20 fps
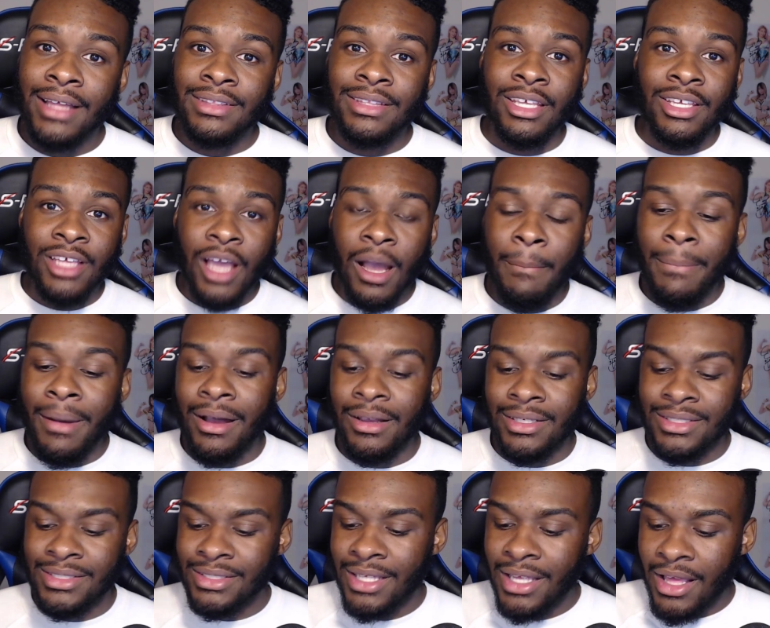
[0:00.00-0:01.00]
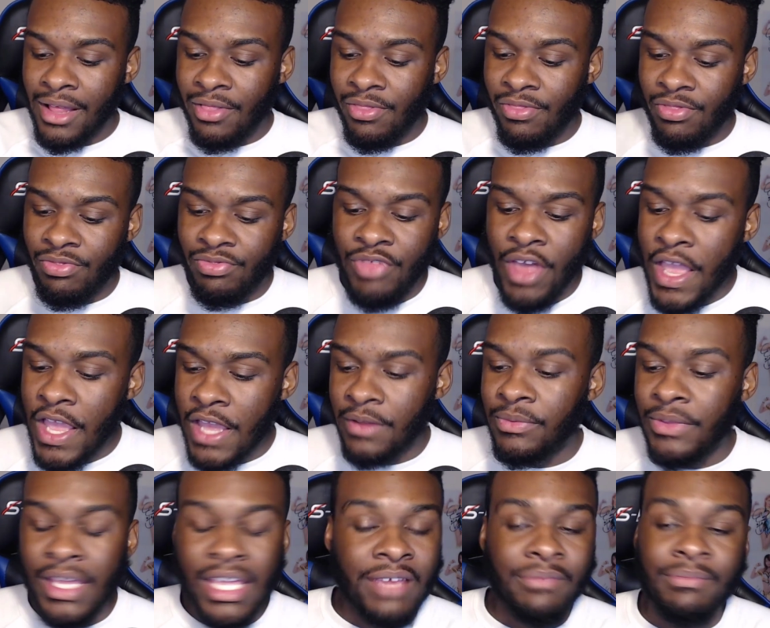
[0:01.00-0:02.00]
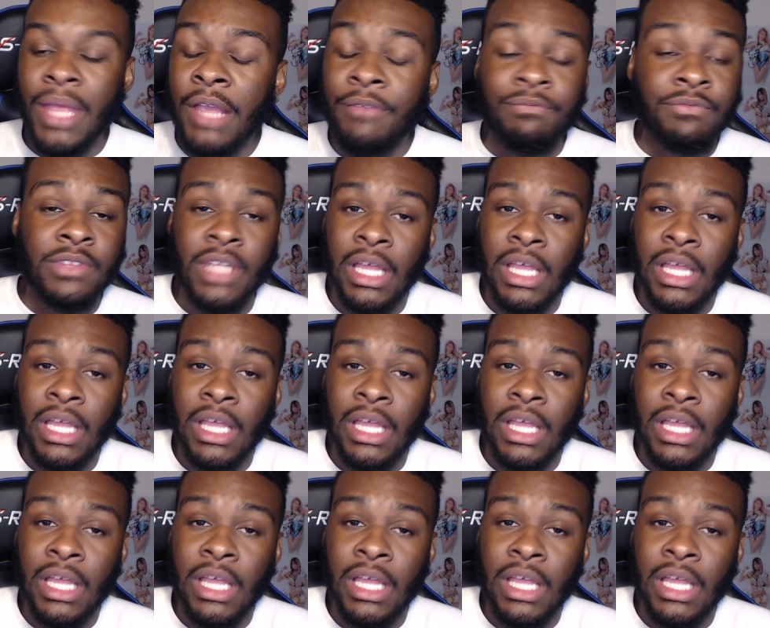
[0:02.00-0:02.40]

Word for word: The Young Bucks, they've